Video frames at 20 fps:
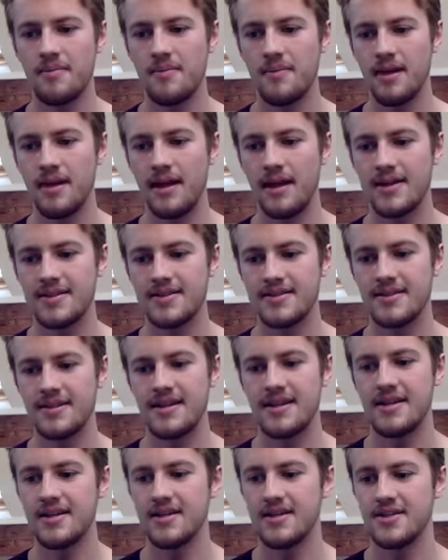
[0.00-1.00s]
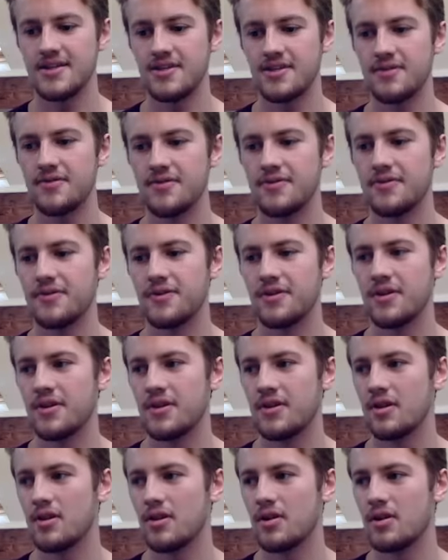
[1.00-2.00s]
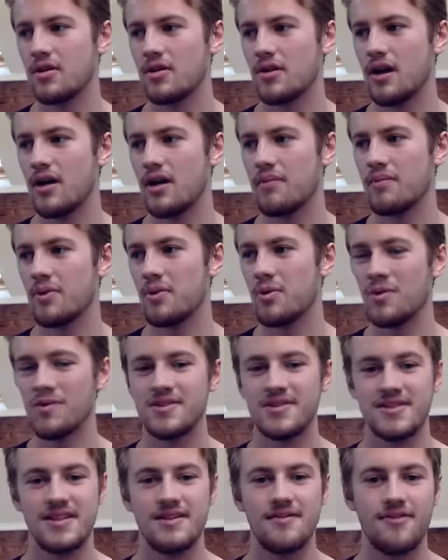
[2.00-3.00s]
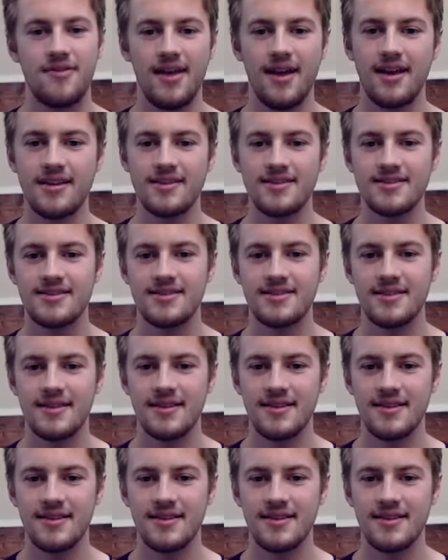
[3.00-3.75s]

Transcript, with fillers: as the sort of quantitative things.